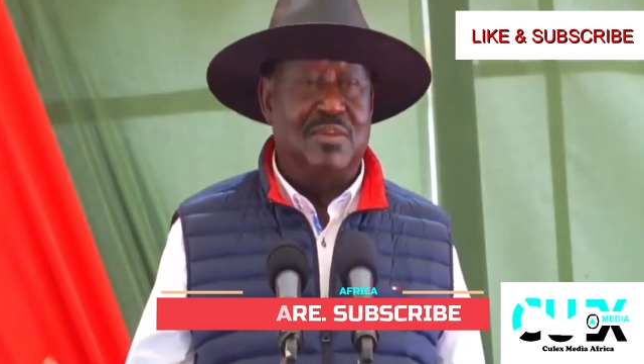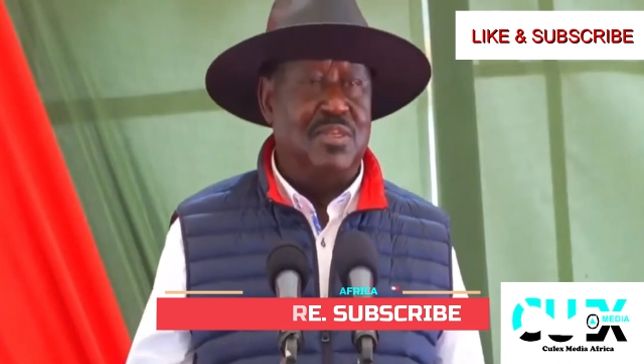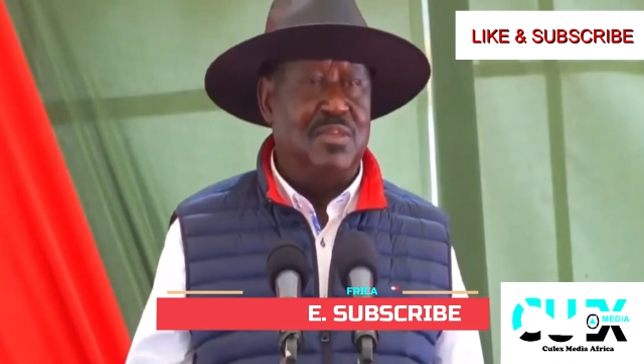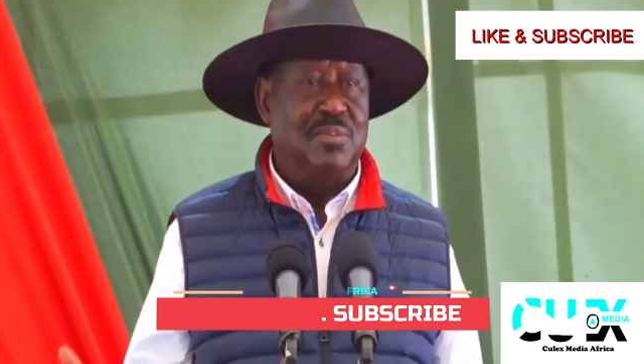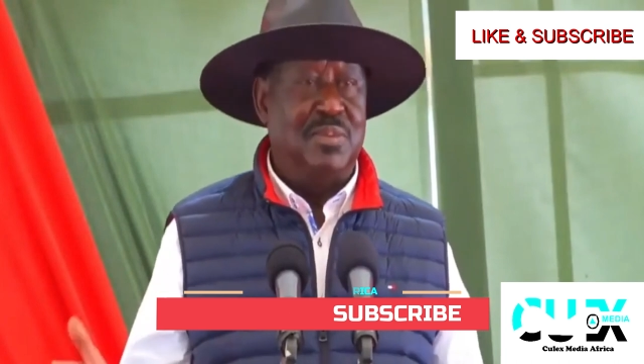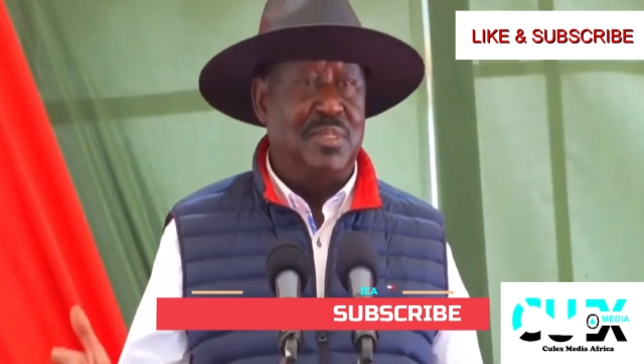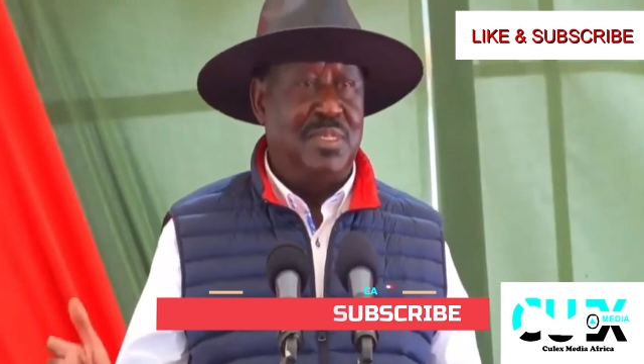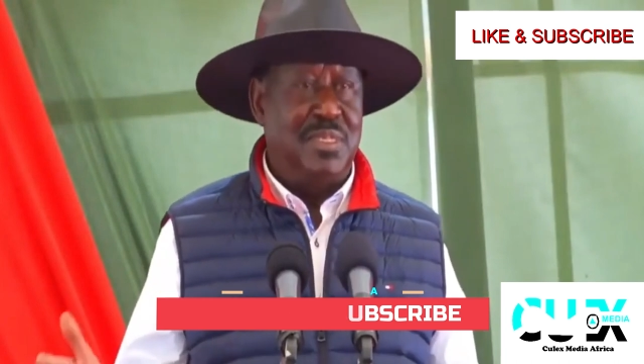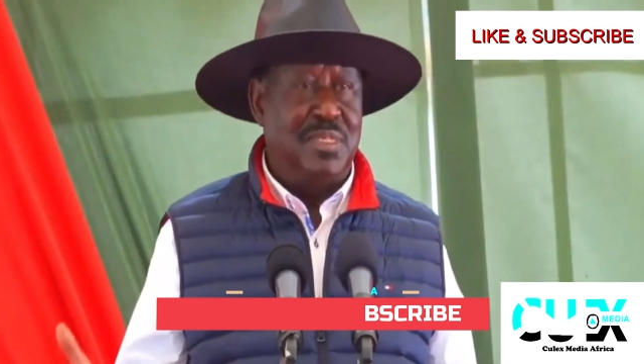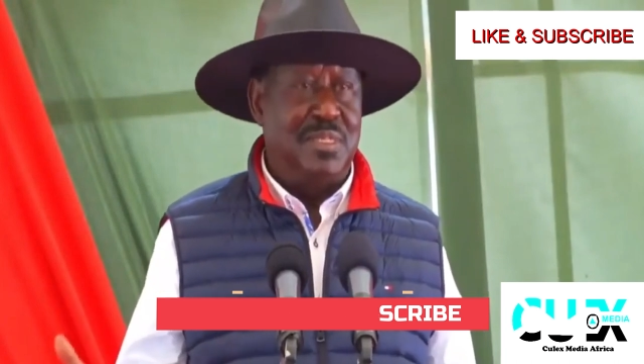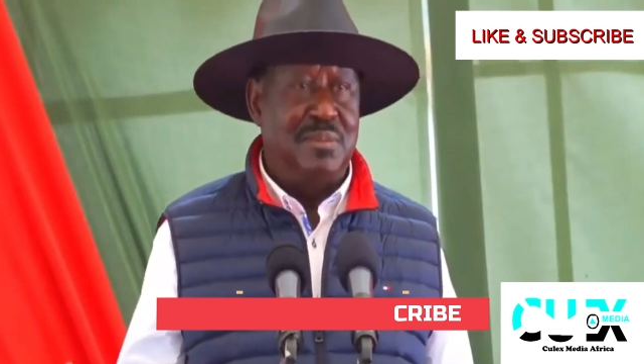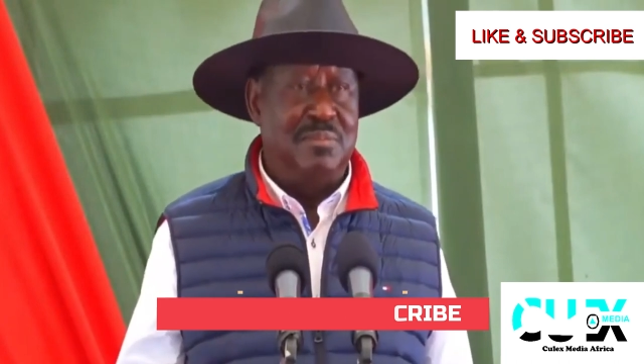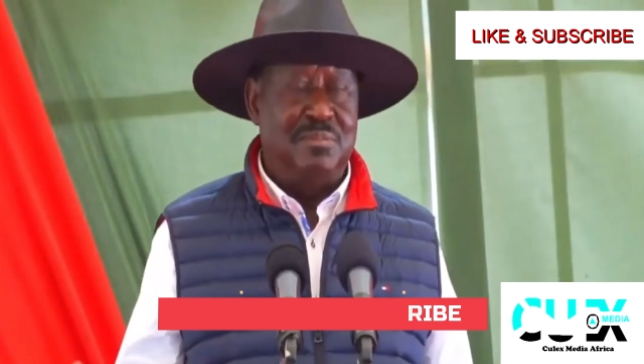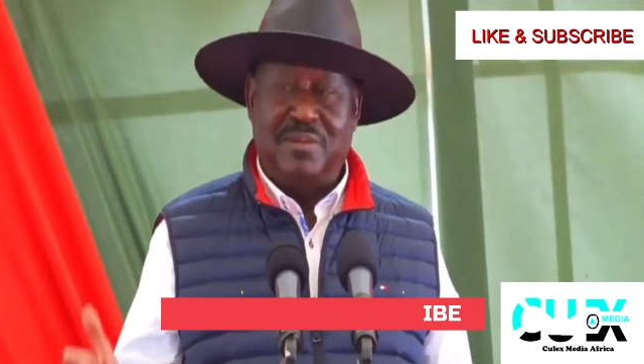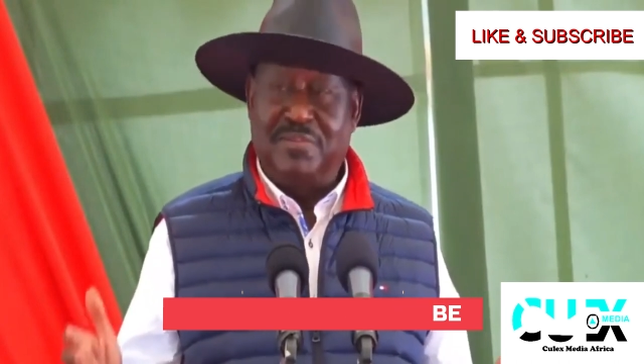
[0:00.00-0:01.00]
take over
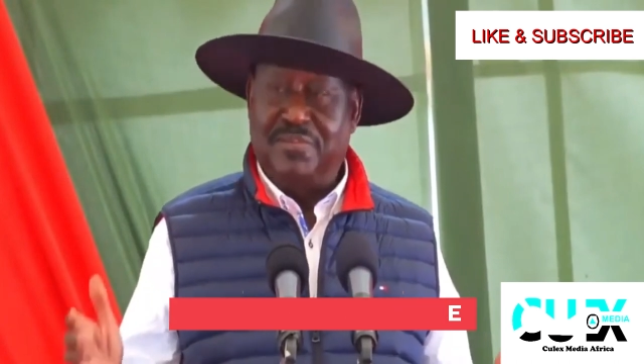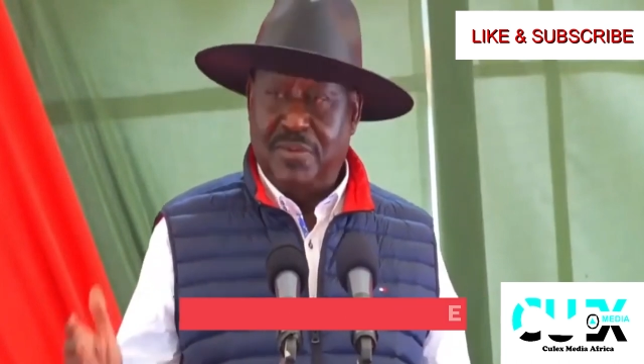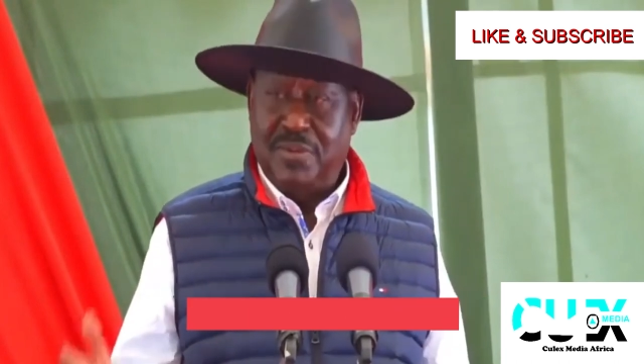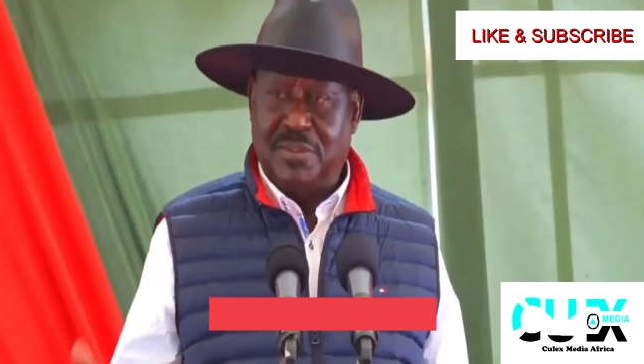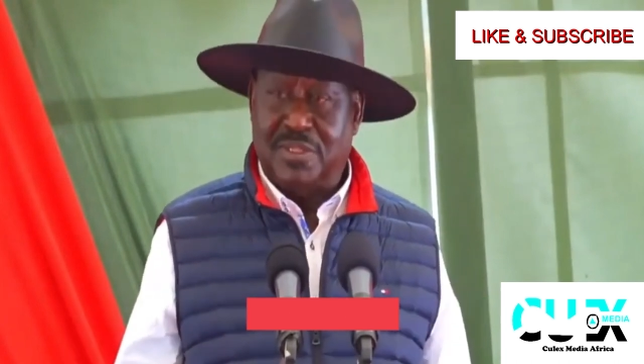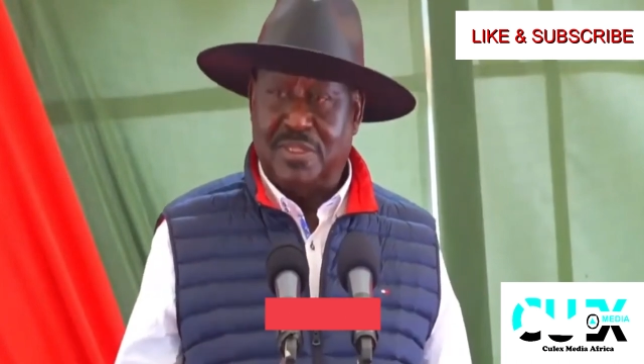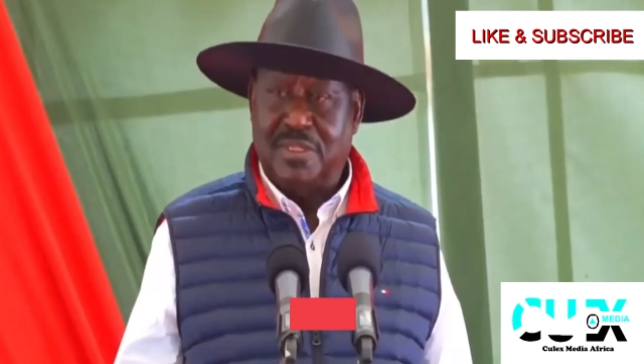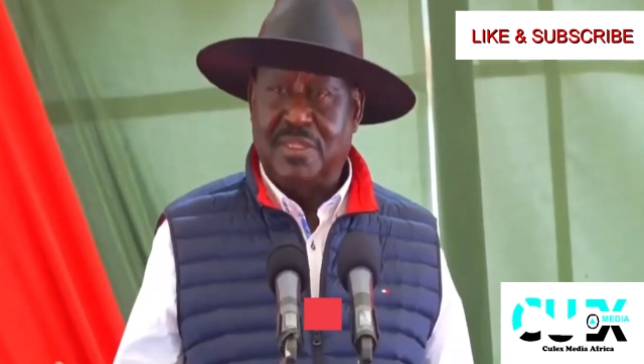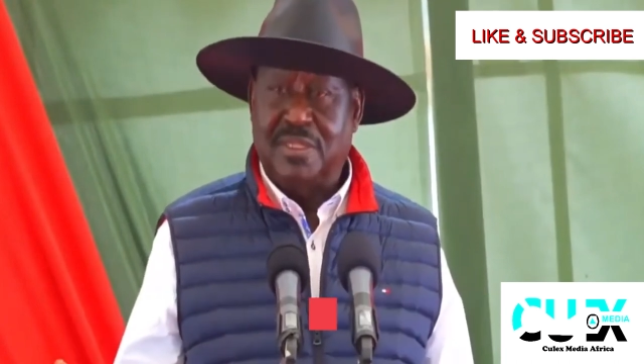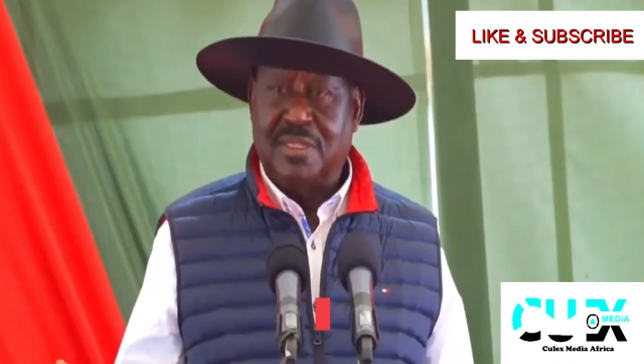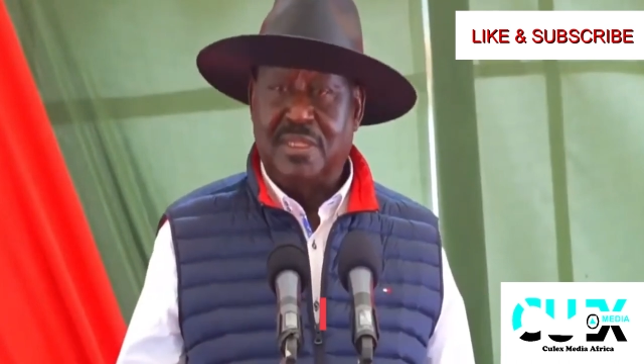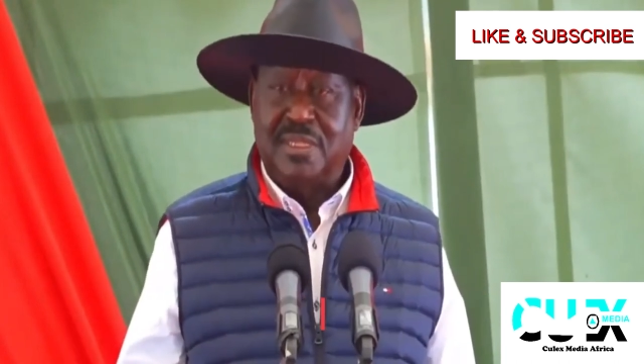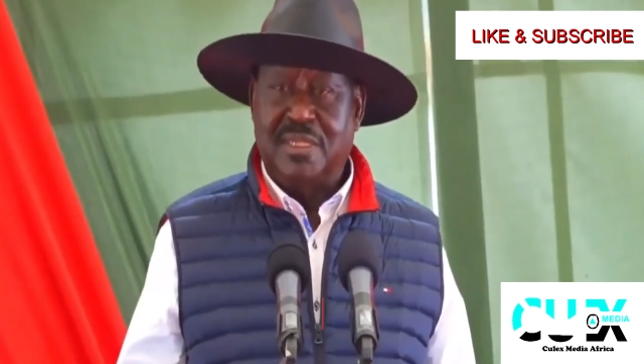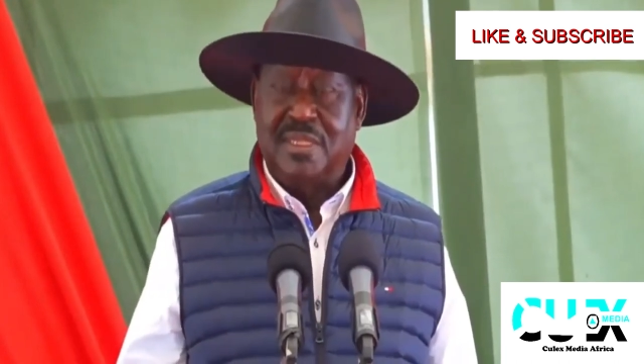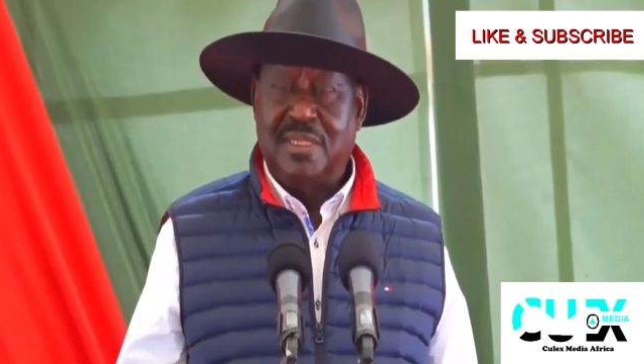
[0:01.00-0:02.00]
Jubilee by force?